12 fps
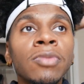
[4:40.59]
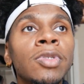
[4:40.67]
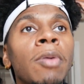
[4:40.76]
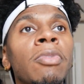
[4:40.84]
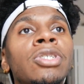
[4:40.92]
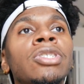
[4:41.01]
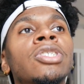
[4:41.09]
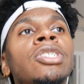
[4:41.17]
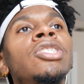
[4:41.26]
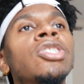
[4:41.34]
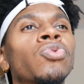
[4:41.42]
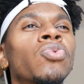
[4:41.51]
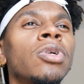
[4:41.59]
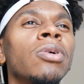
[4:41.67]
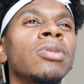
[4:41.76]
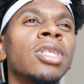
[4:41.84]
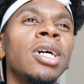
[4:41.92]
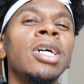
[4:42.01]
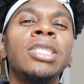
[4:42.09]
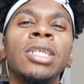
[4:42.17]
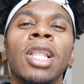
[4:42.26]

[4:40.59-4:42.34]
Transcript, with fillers: I'm talking about just she just real touchy.